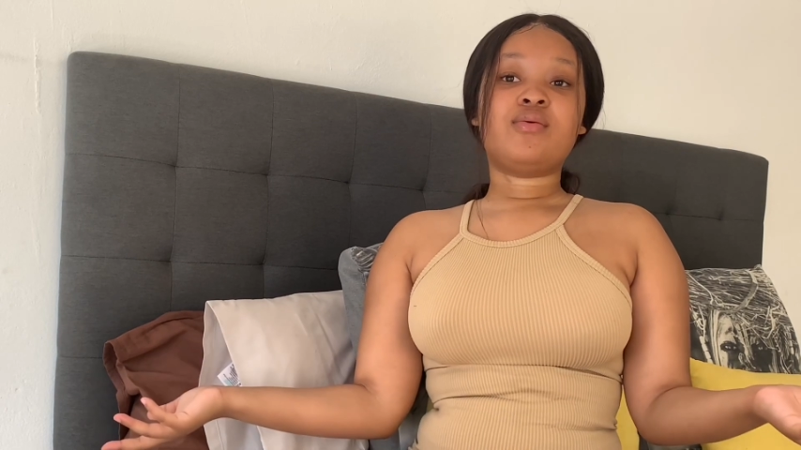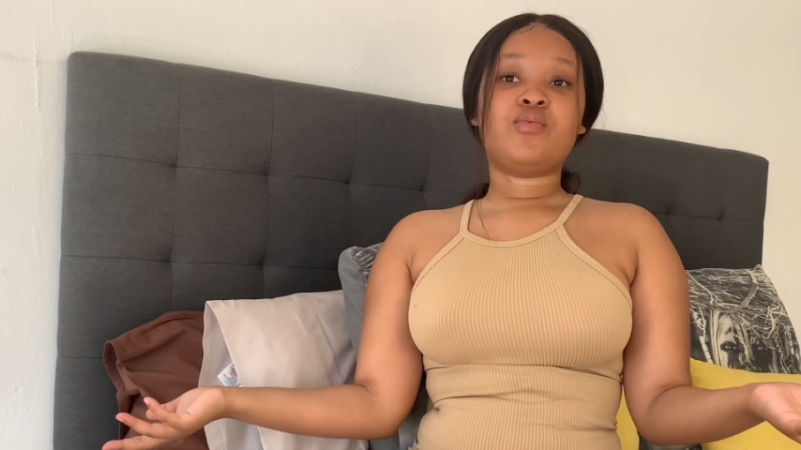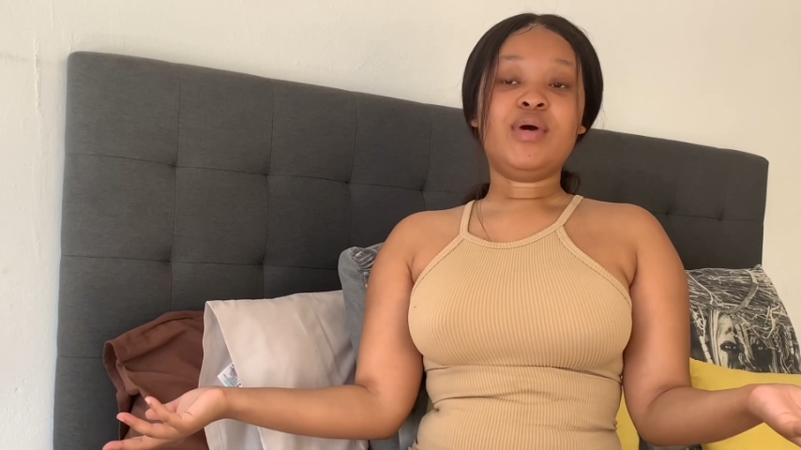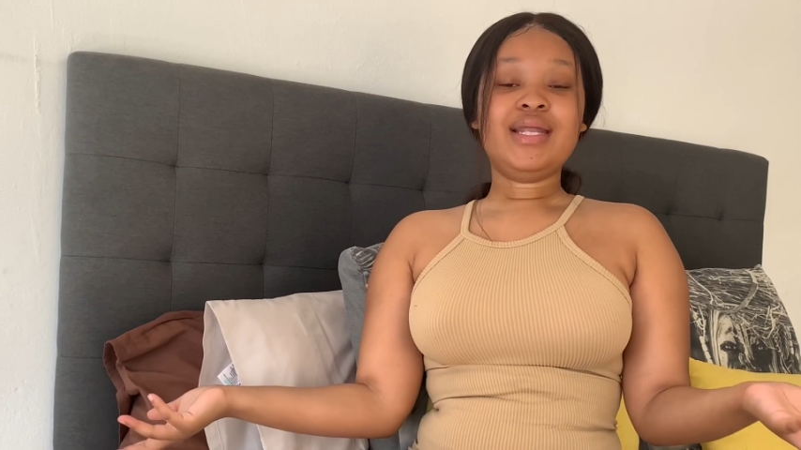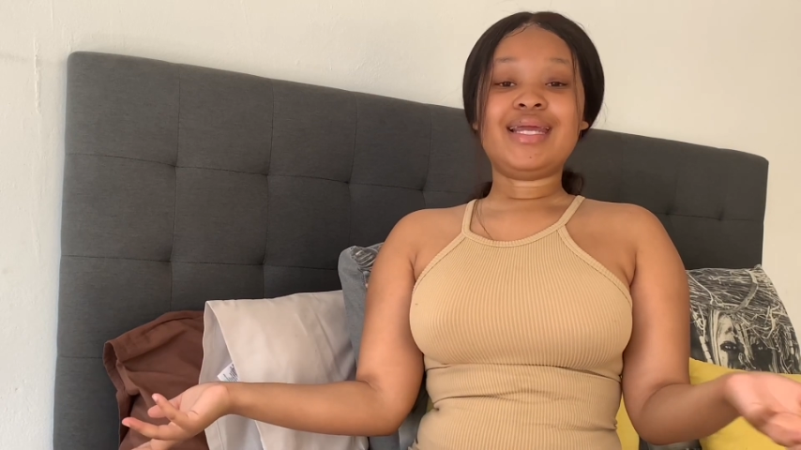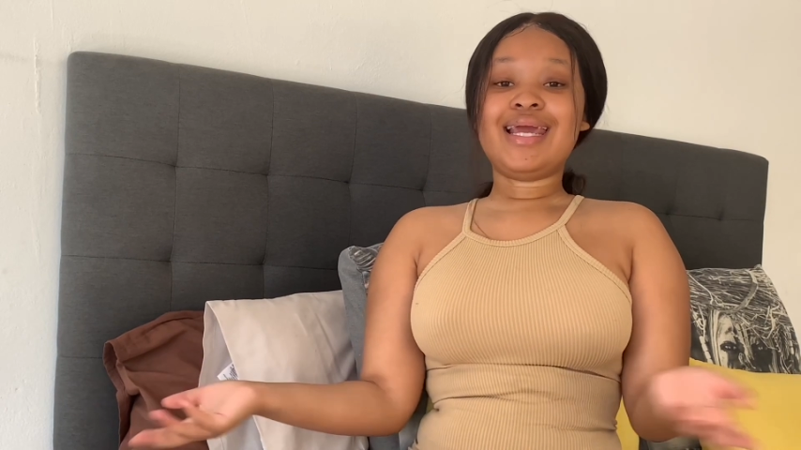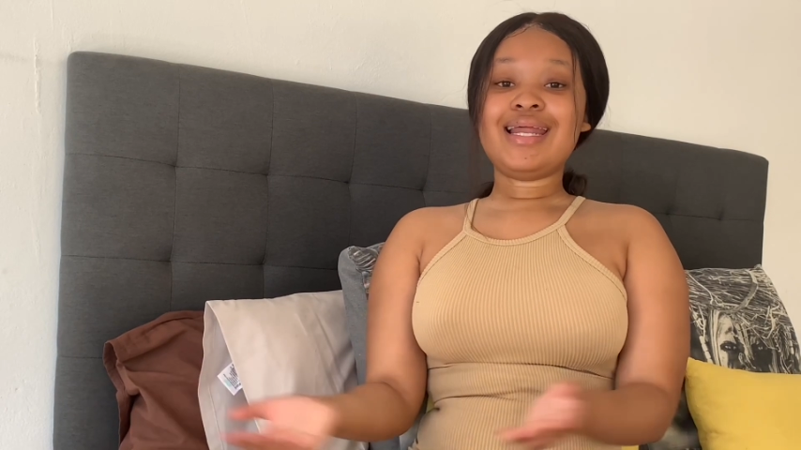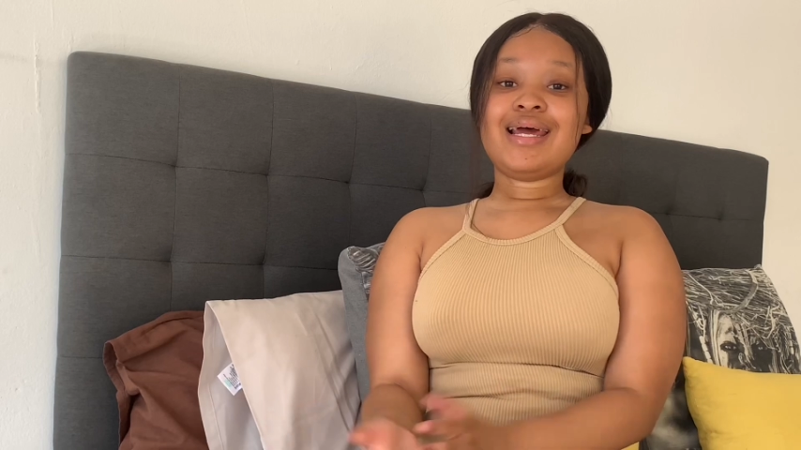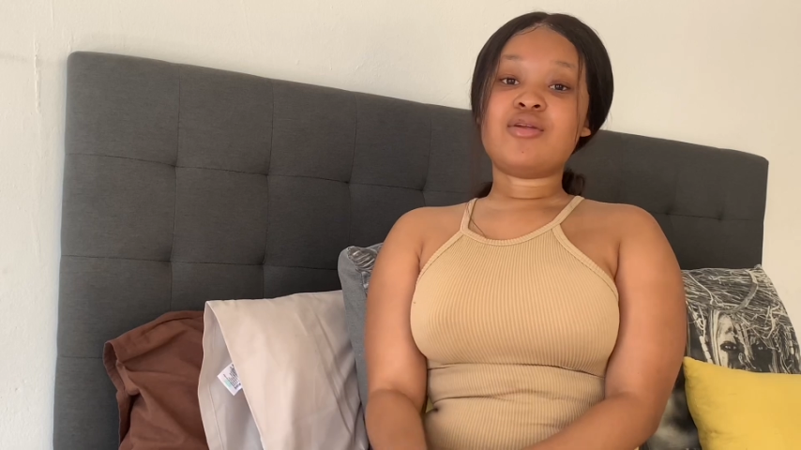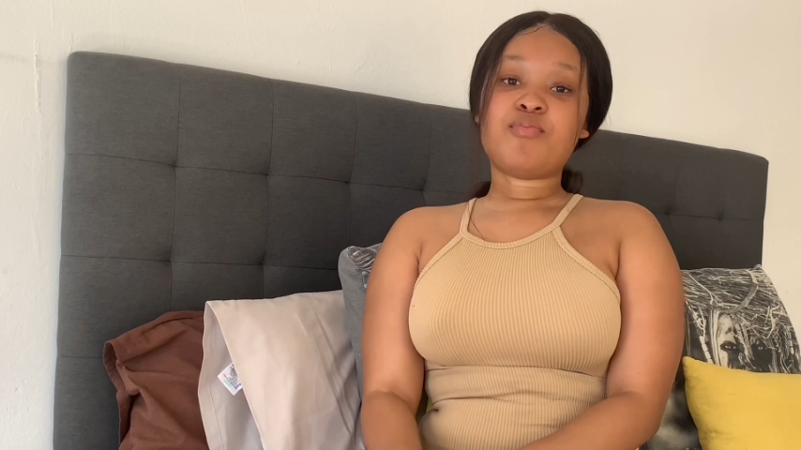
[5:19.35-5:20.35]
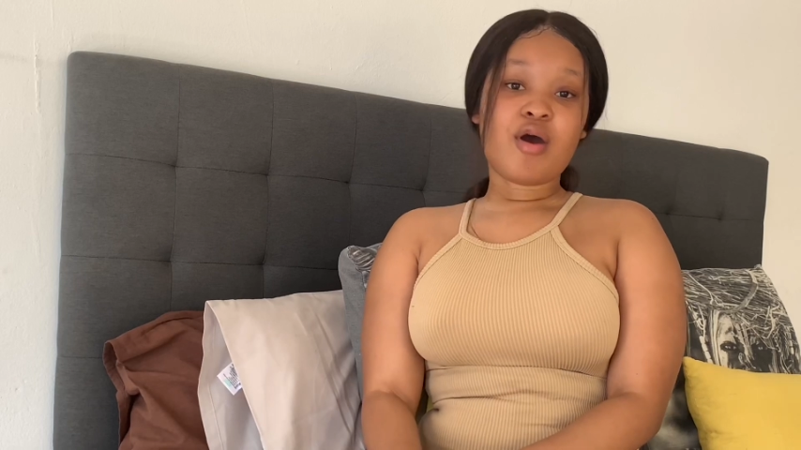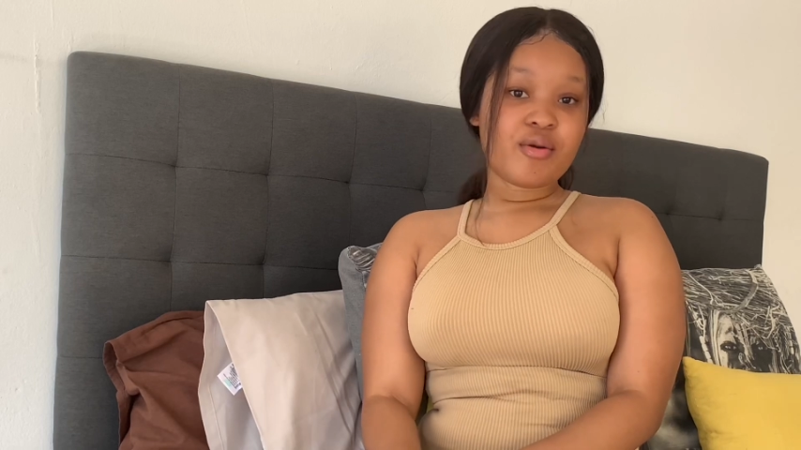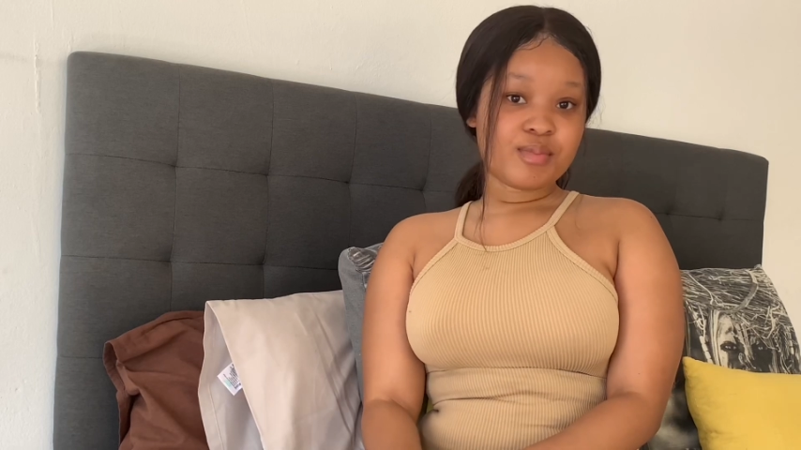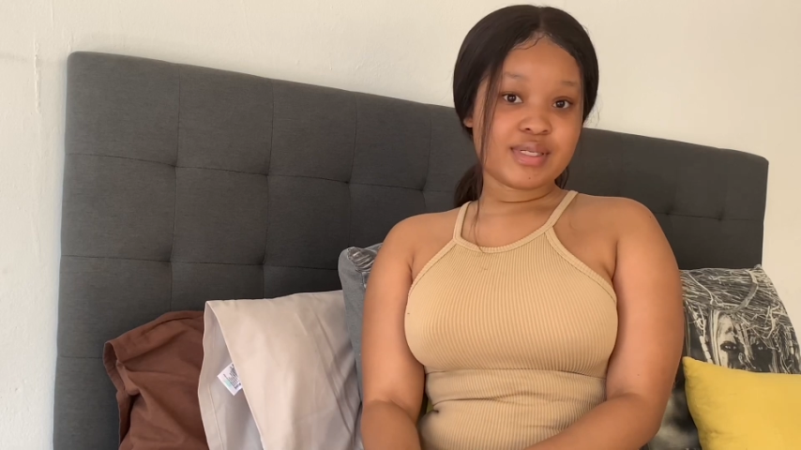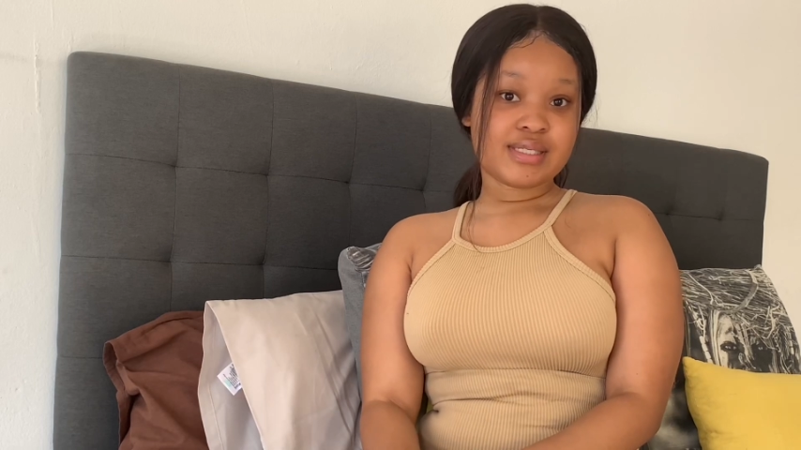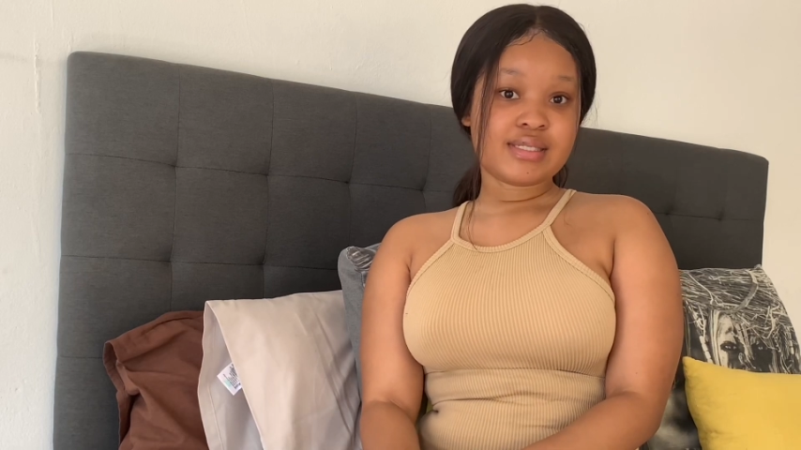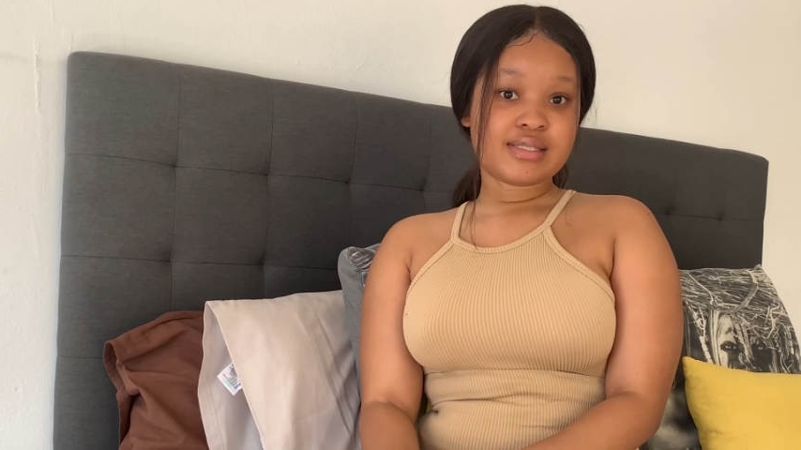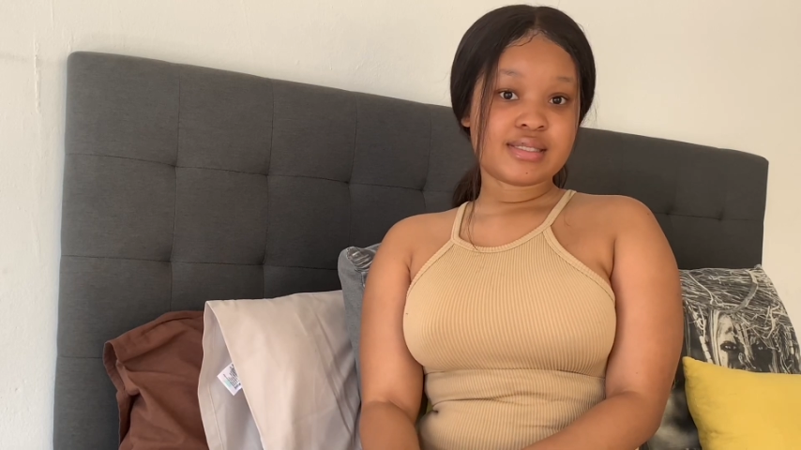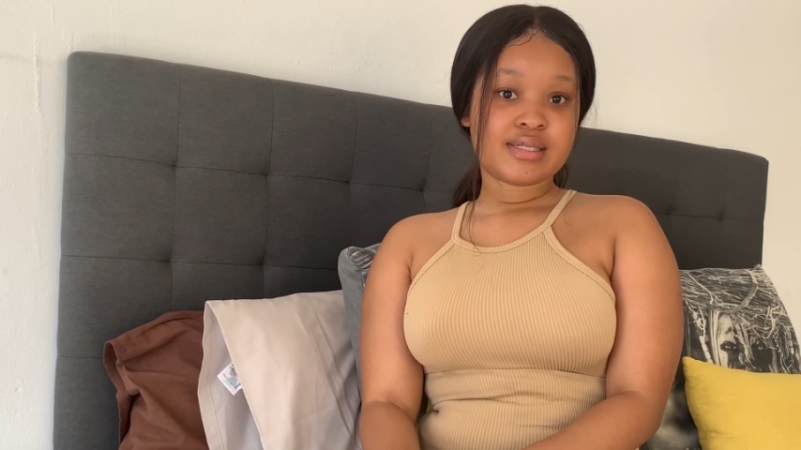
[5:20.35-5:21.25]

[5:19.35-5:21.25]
want to get an apartment